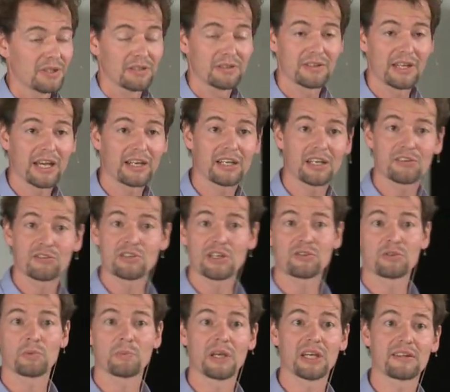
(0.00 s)
The idea is
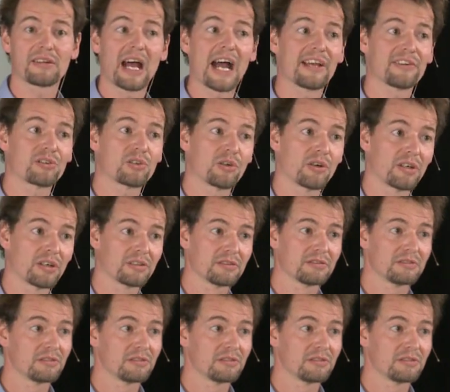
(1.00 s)
just to make the high score.